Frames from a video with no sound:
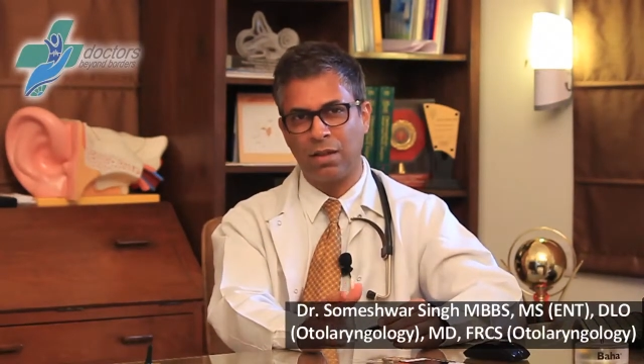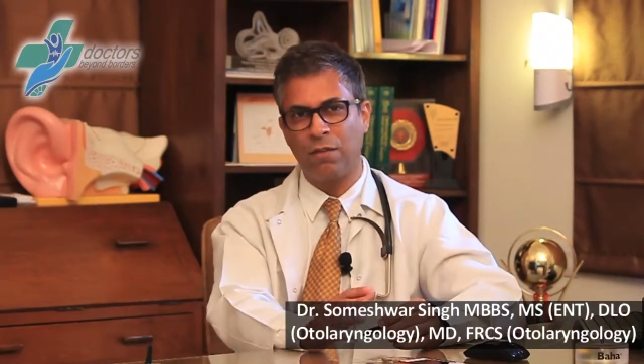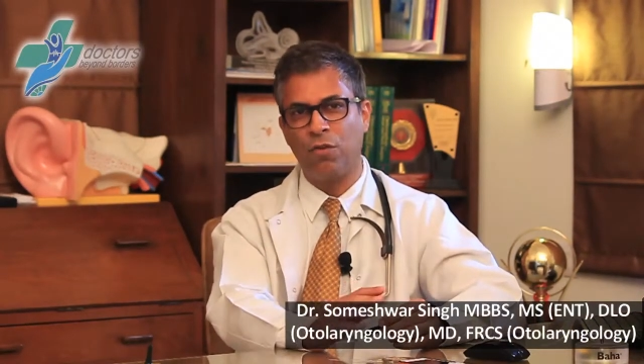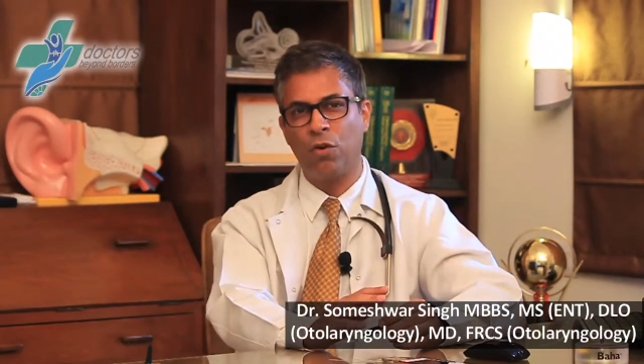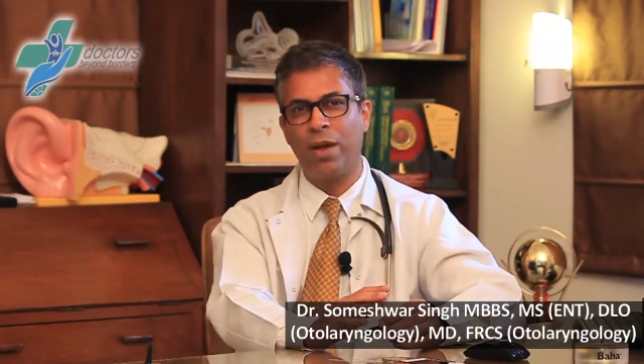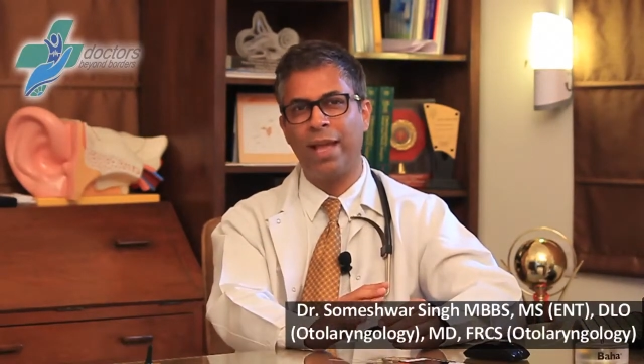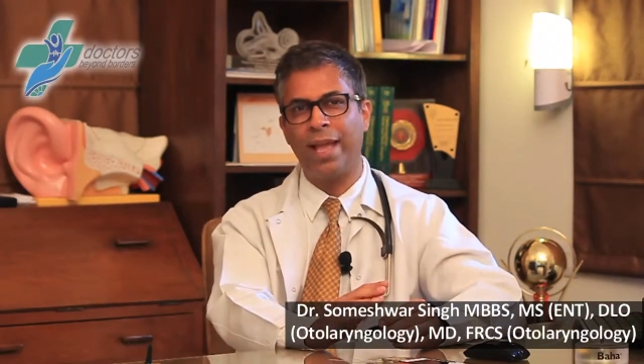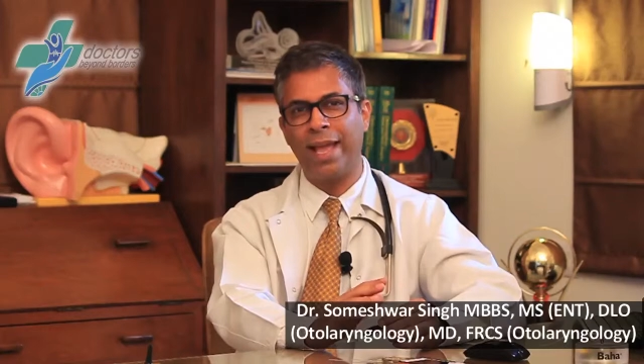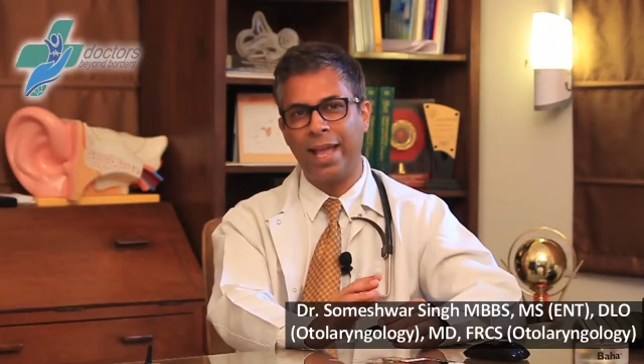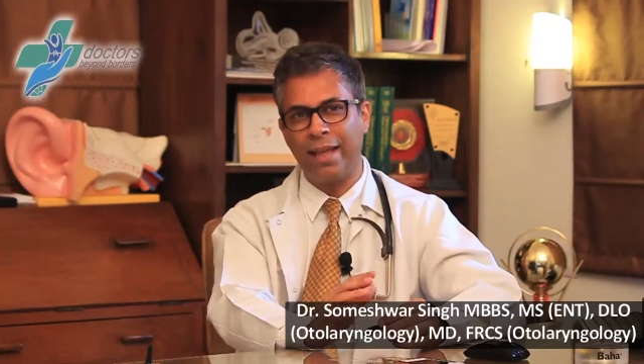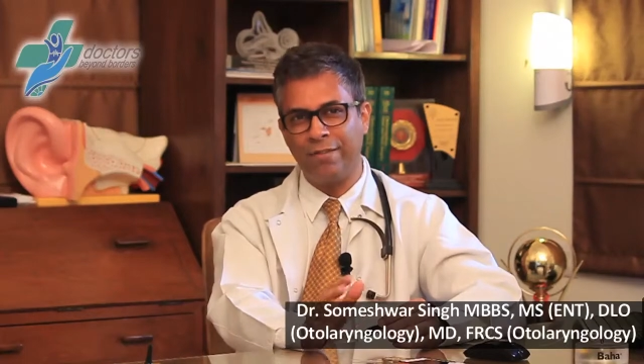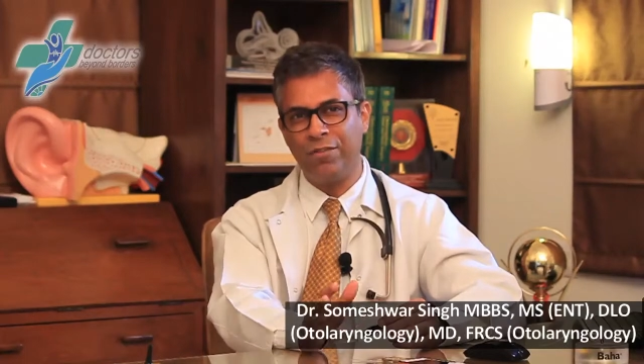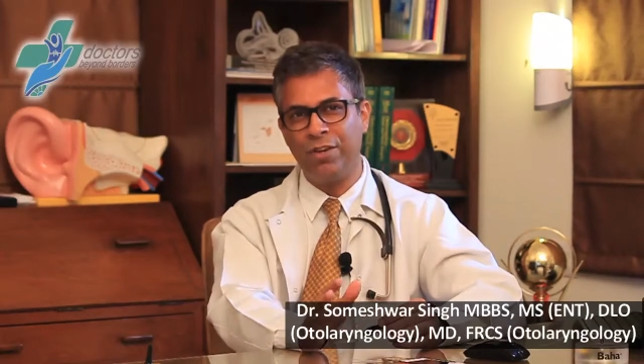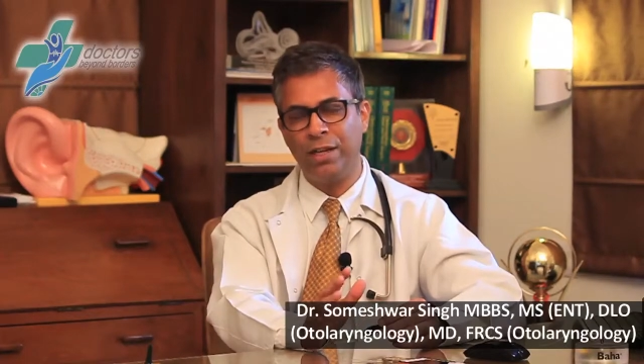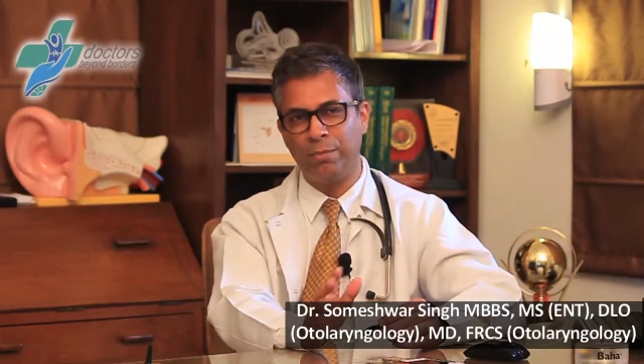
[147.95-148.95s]
for
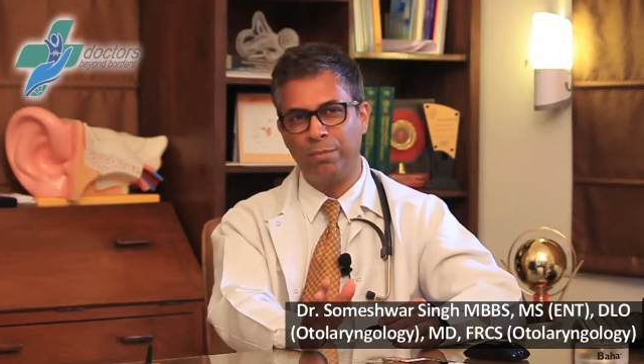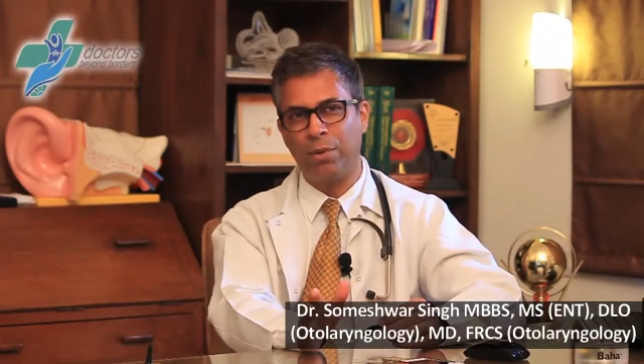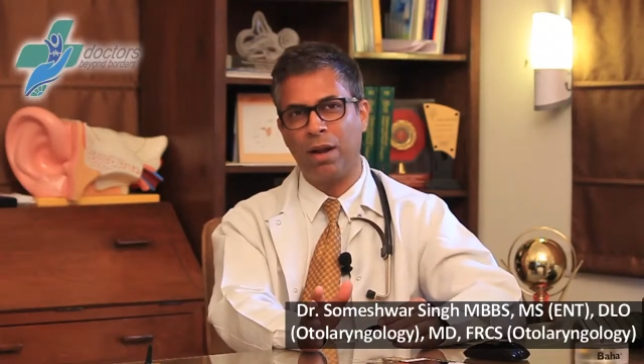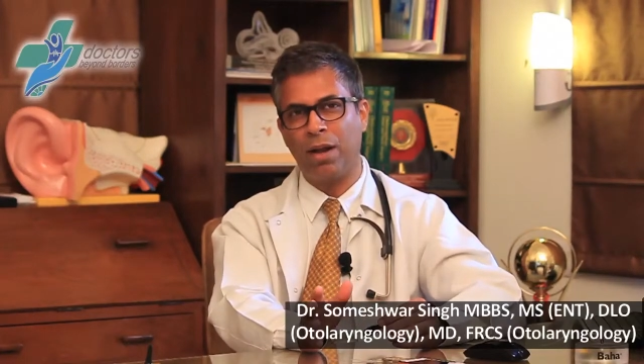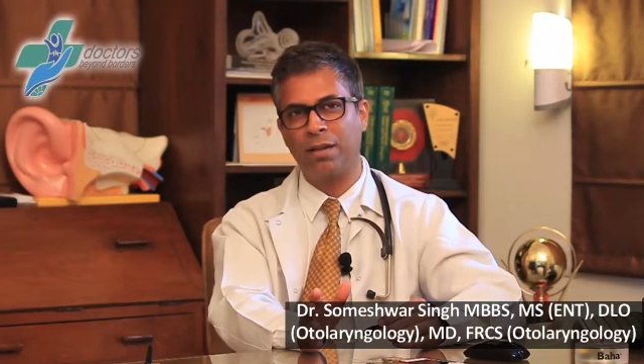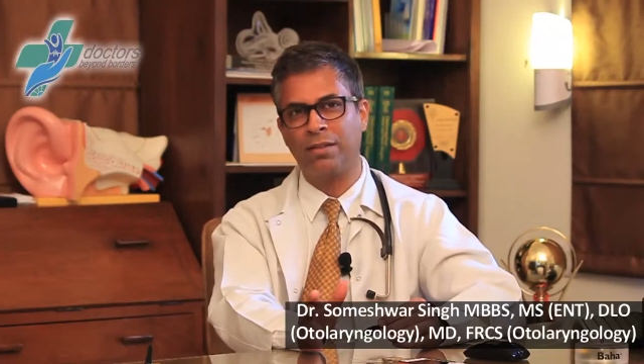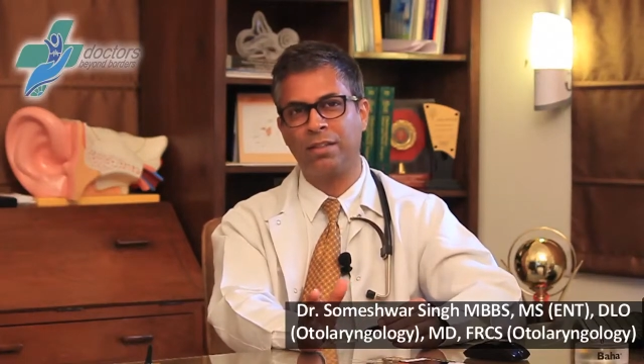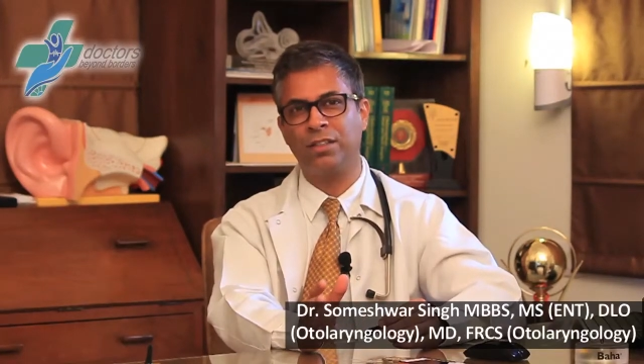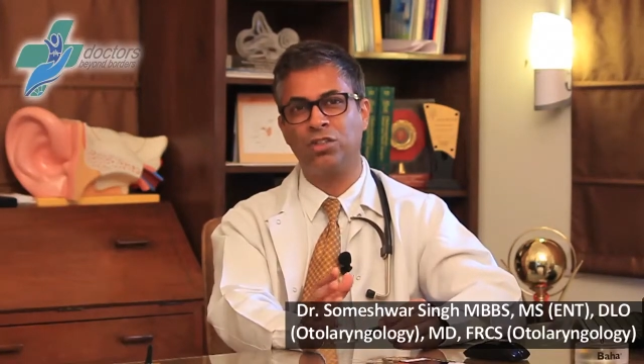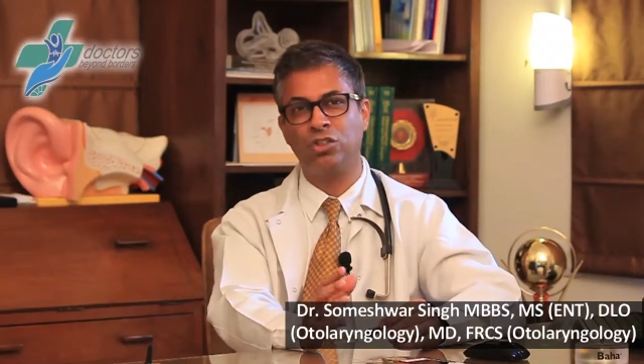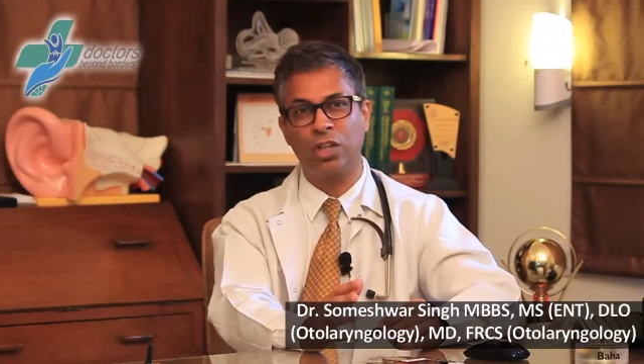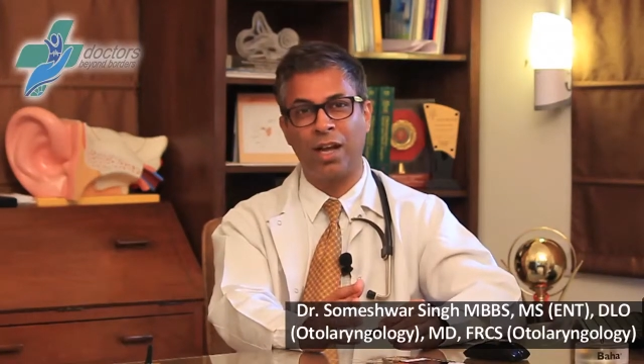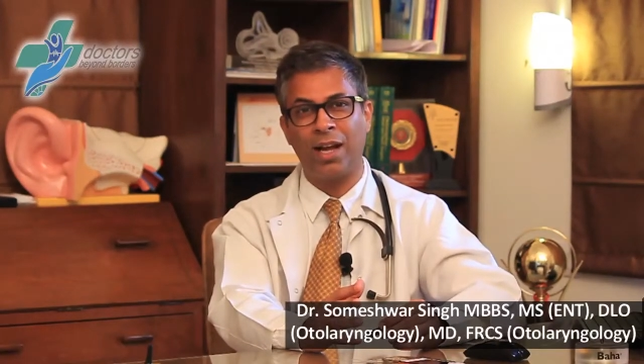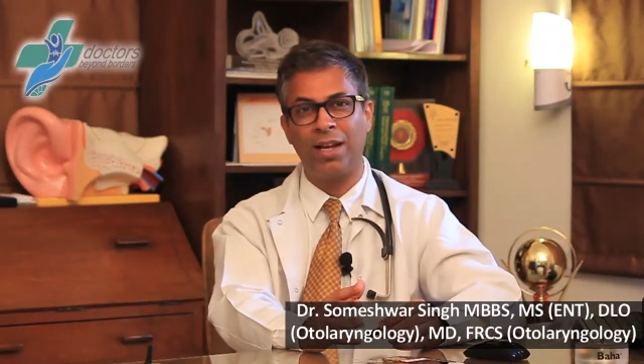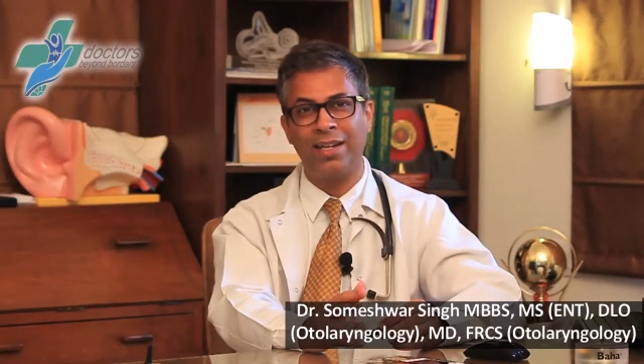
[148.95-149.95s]
every implanted
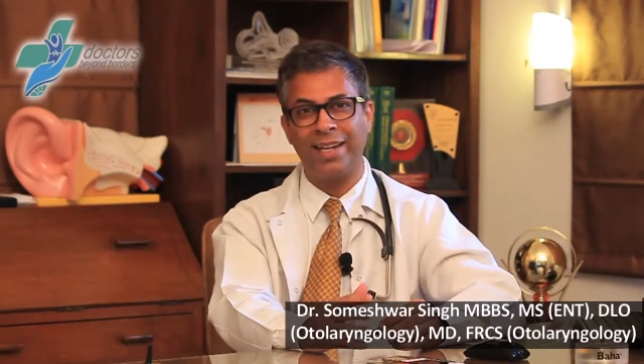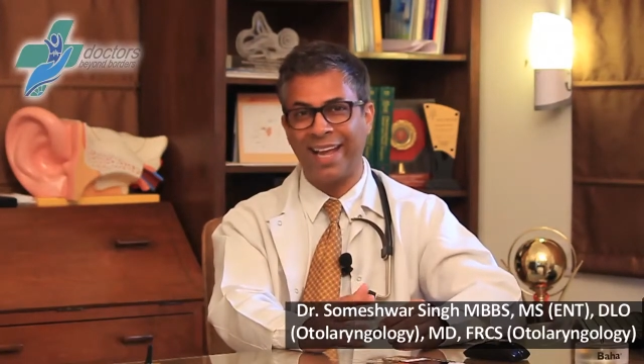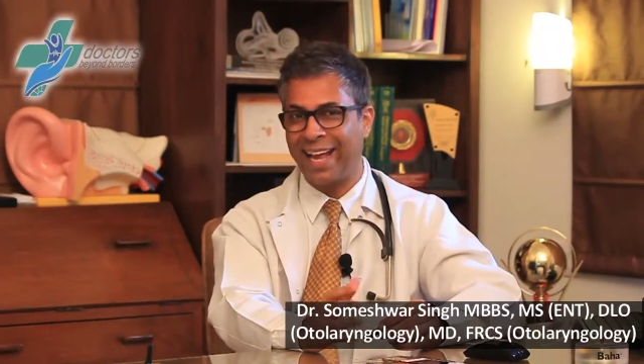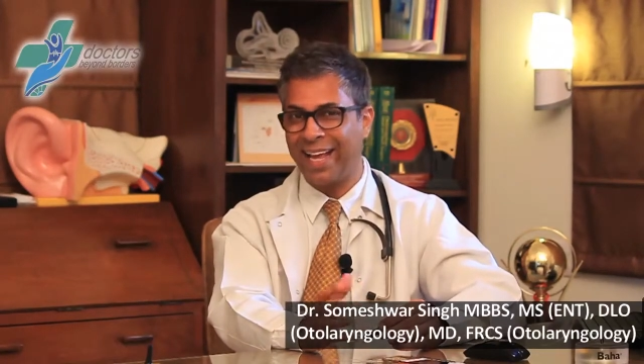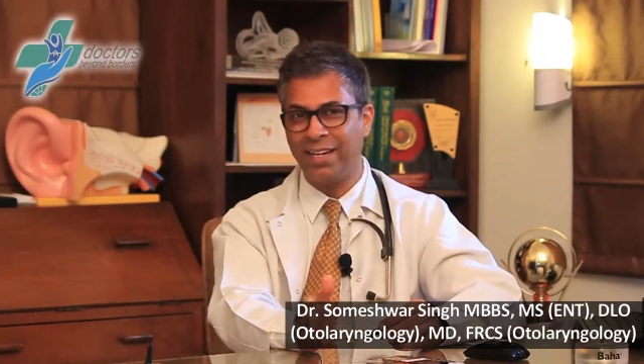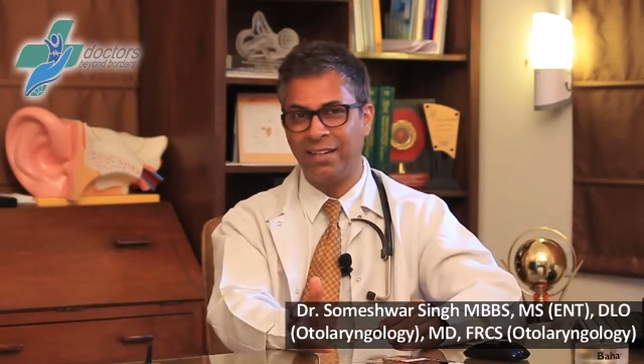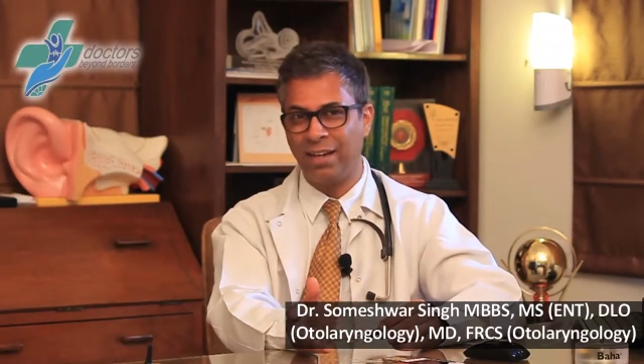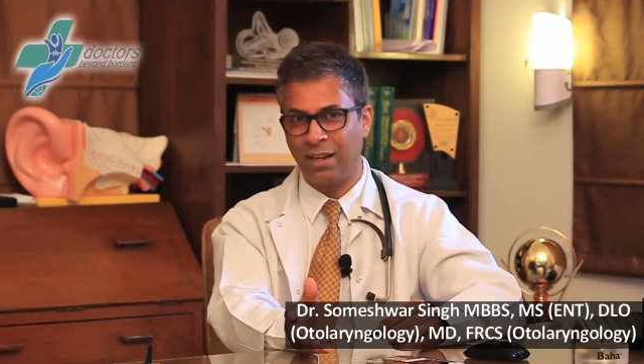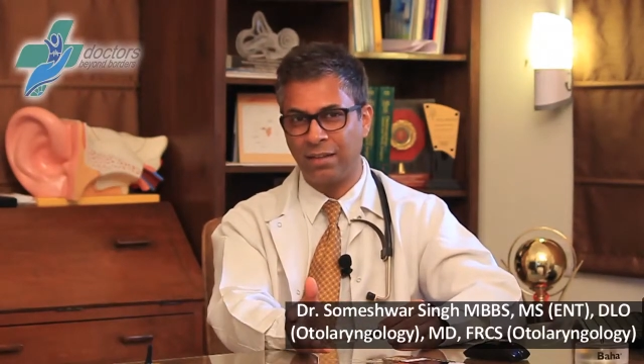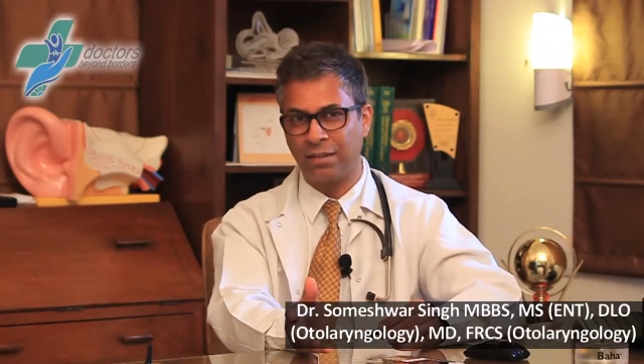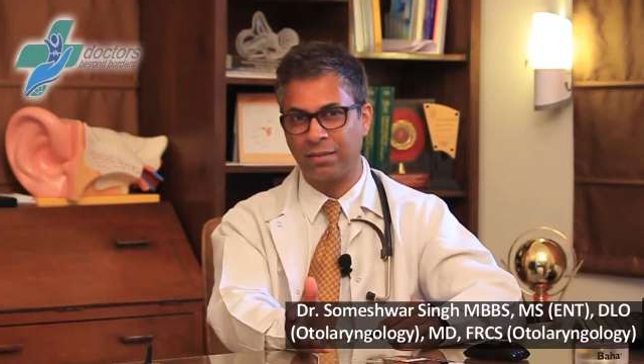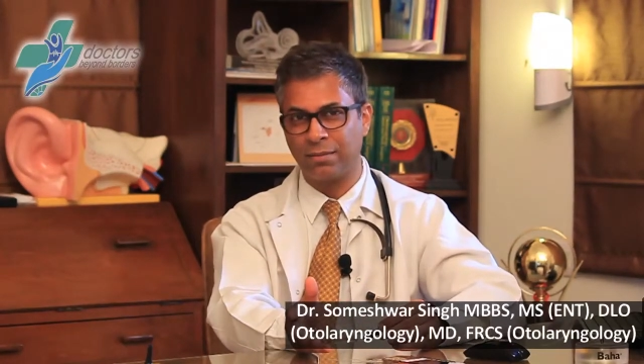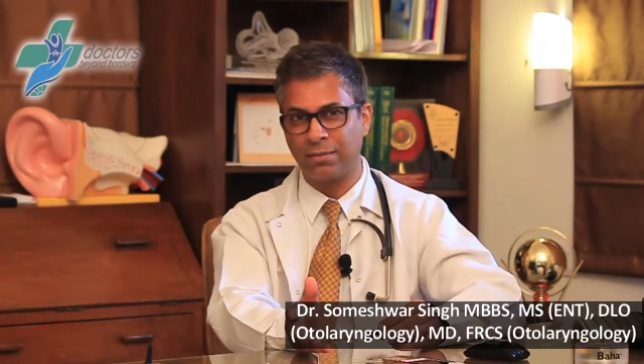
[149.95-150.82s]
child and adult.